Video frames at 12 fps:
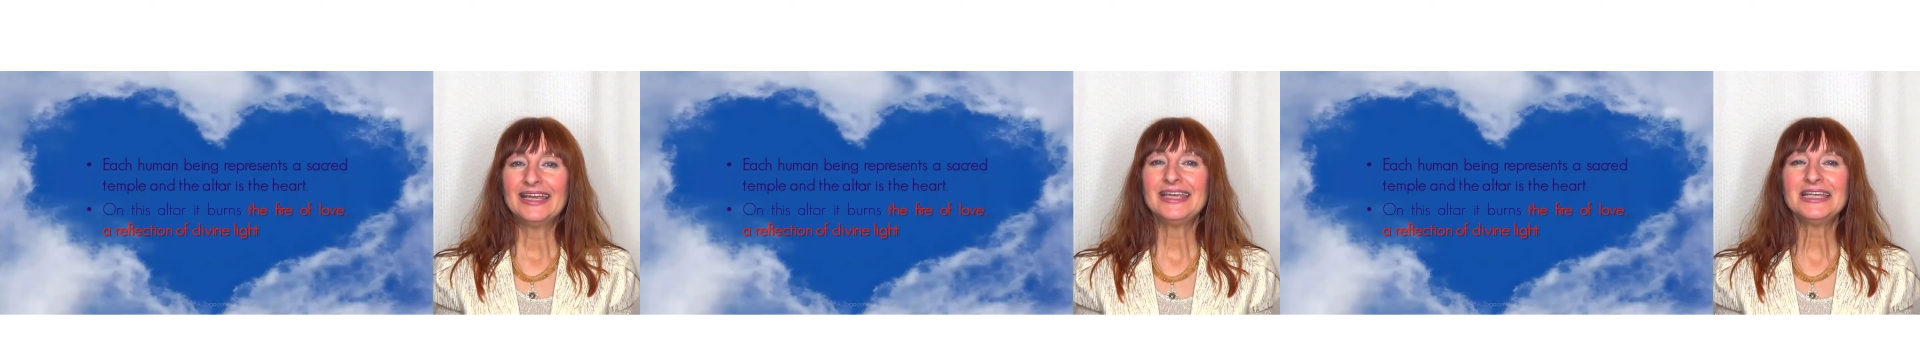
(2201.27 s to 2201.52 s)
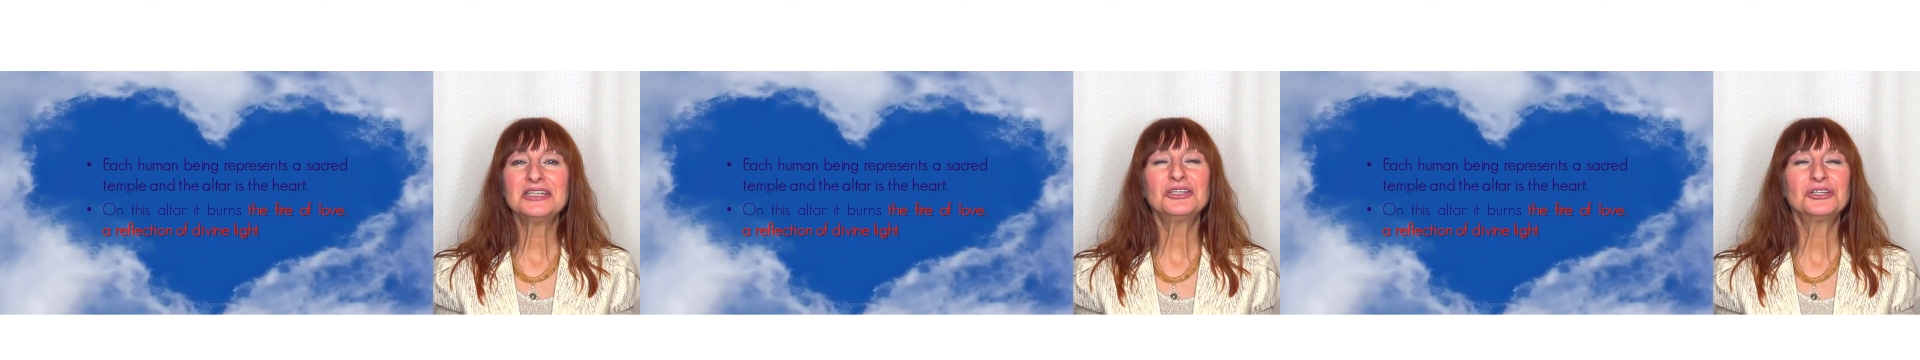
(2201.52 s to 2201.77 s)

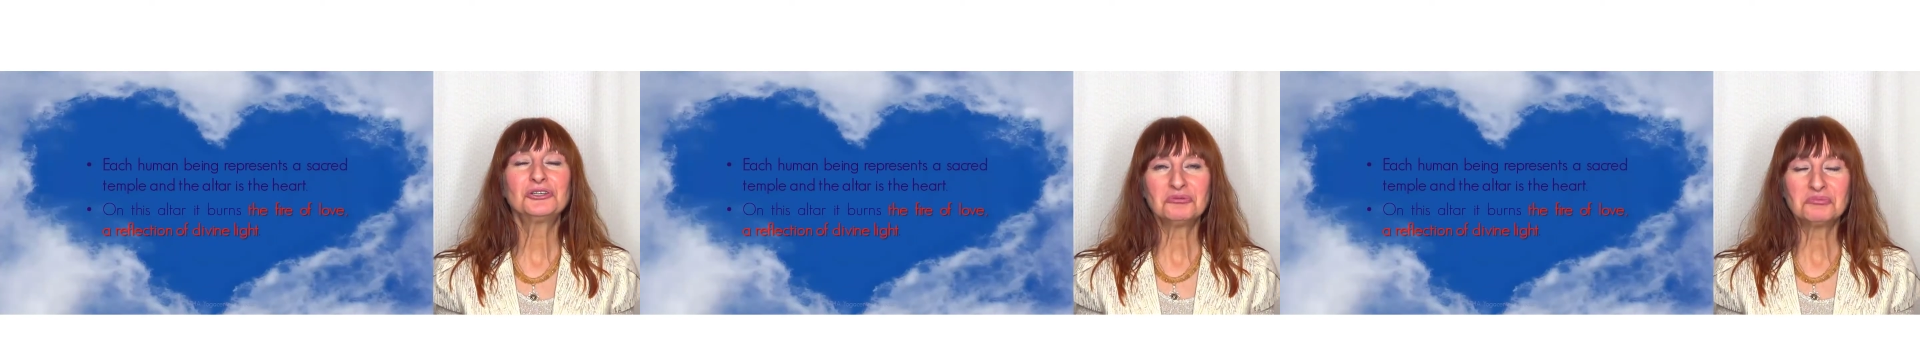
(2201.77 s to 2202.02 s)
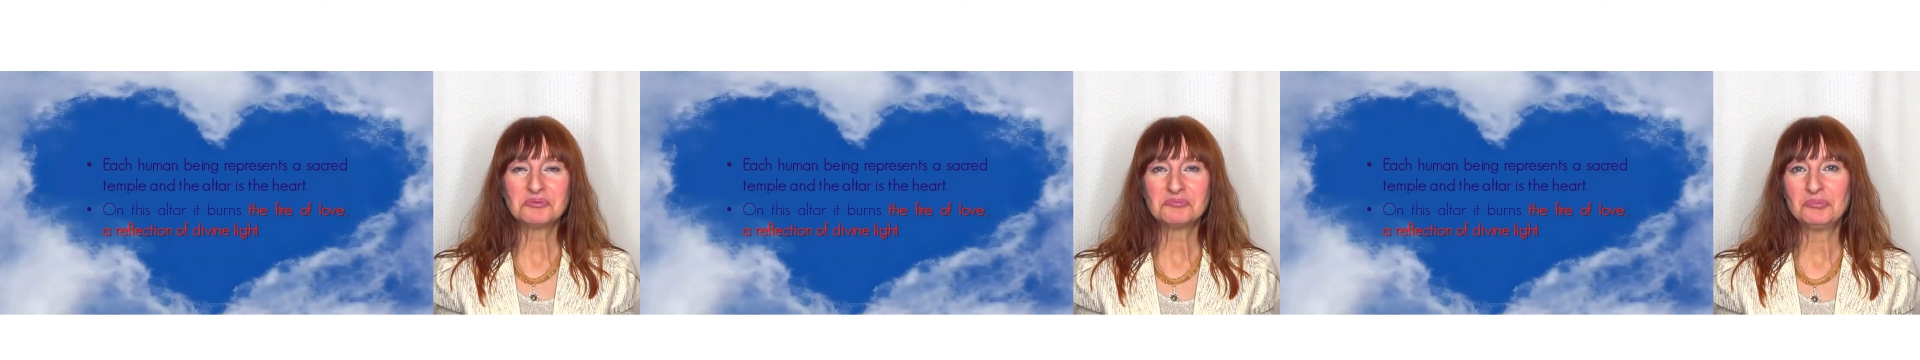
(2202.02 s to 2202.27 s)
Each
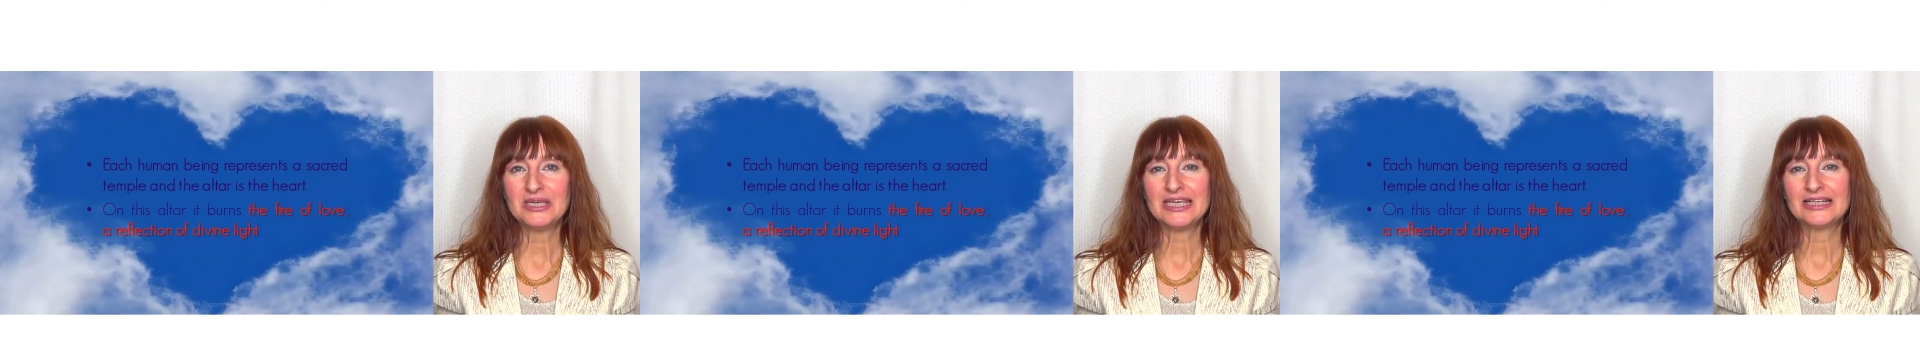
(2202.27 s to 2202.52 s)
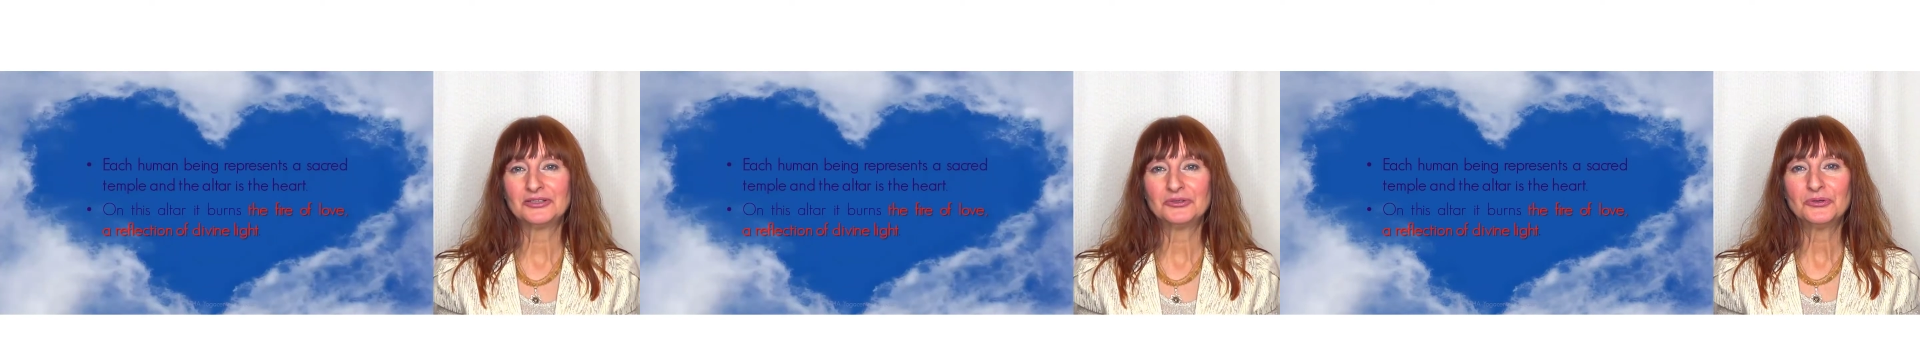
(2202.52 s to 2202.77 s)
human
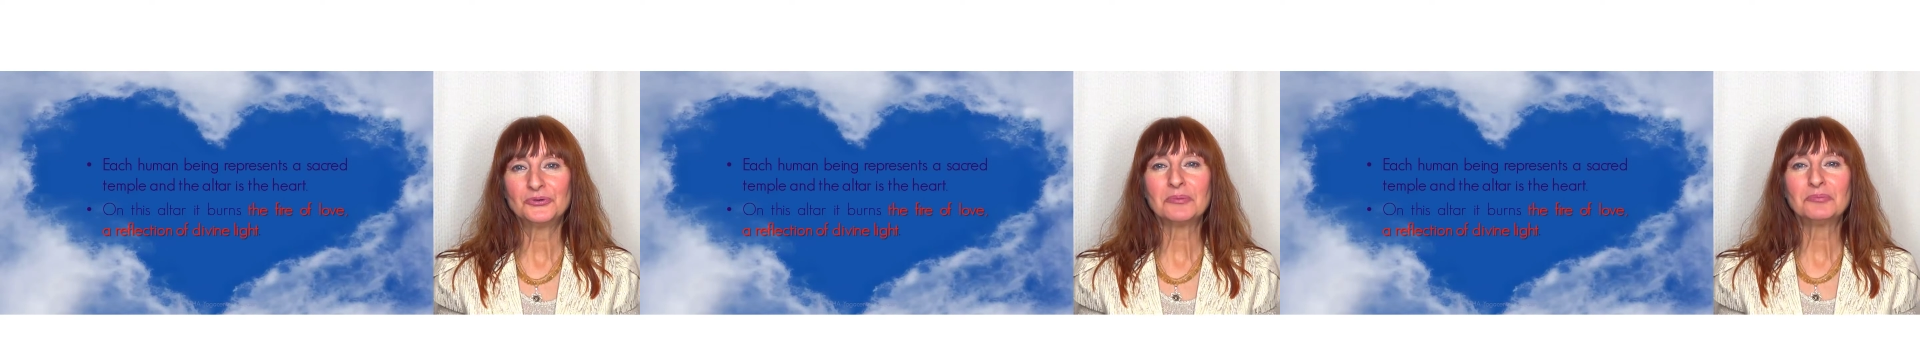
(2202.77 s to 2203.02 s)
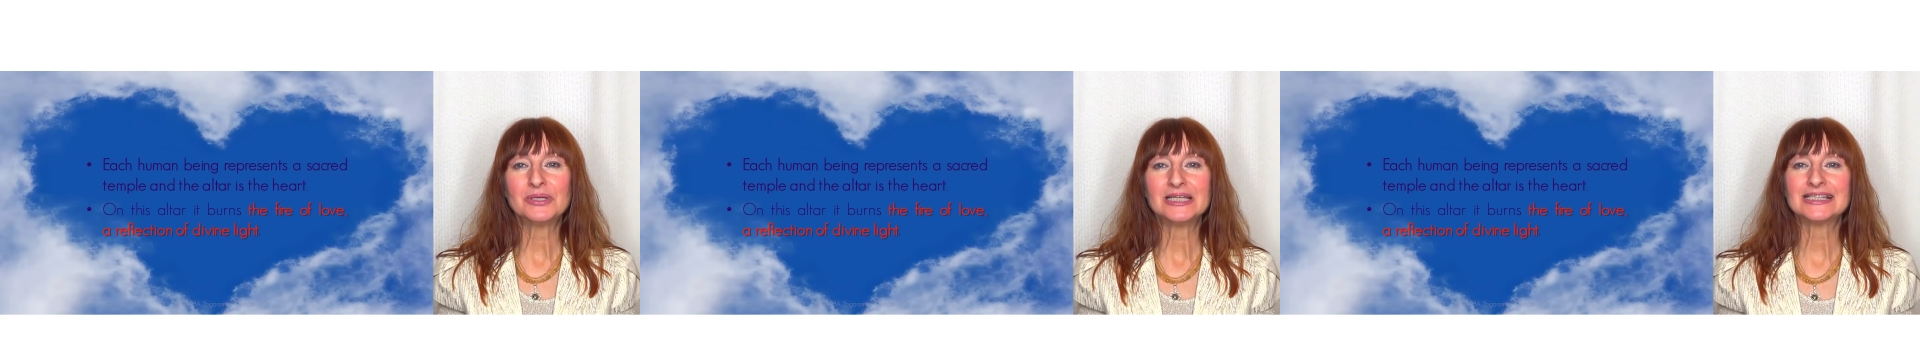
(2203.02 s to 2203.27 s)
being
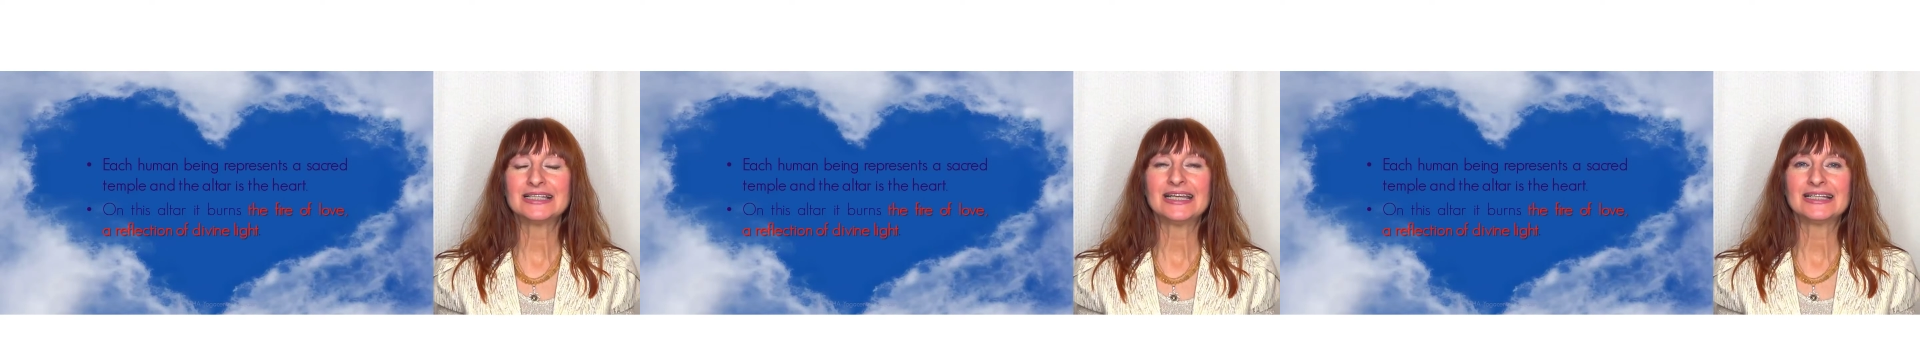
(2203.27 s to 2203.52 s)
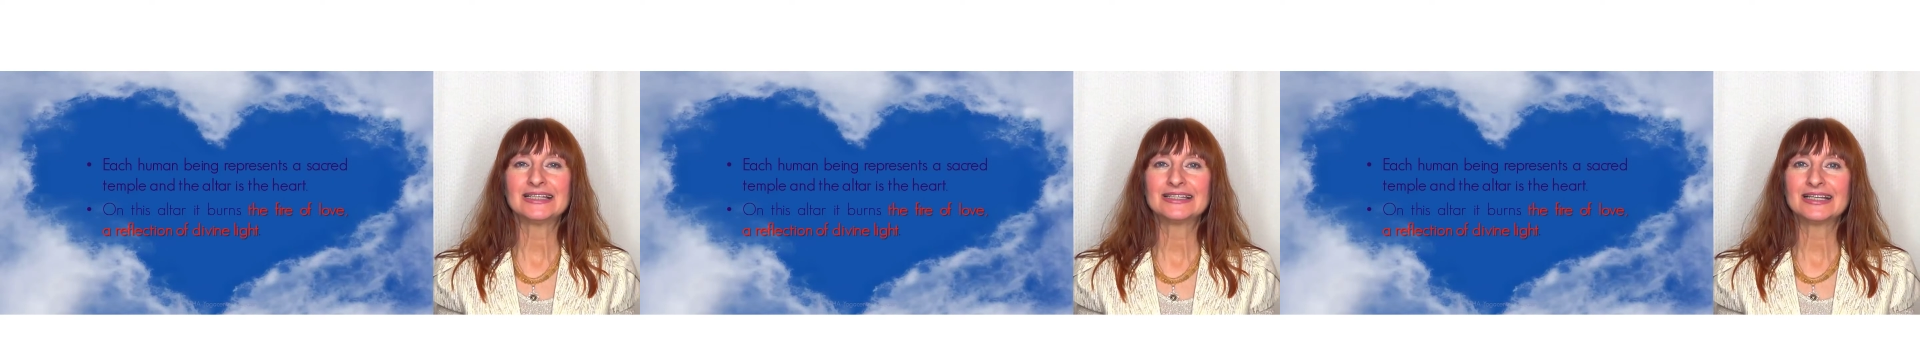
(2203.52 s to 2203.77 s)

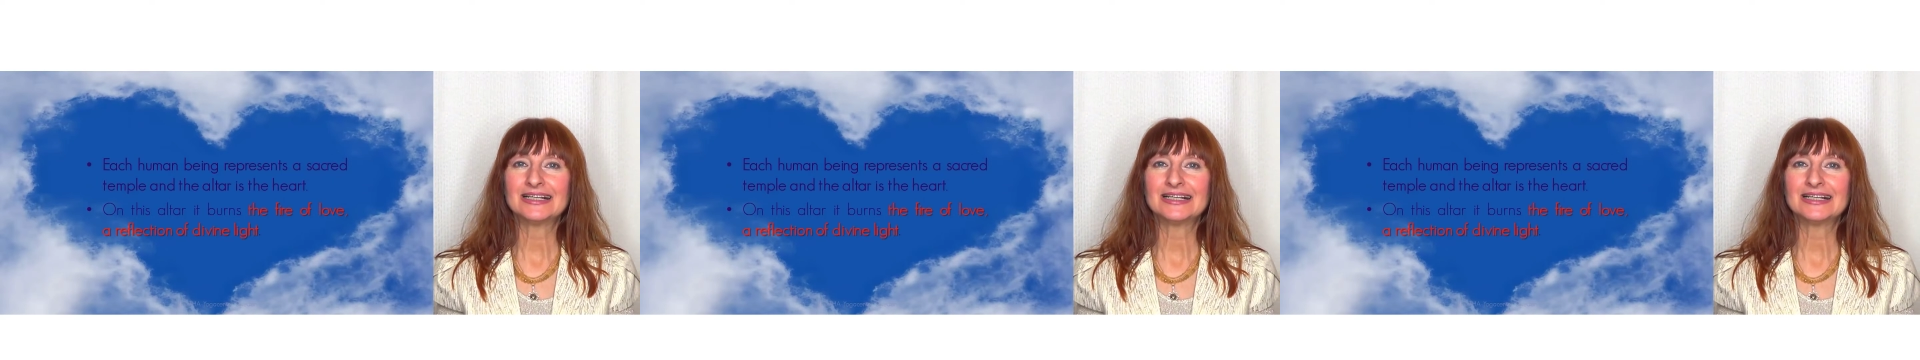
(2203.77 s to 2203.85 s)
represents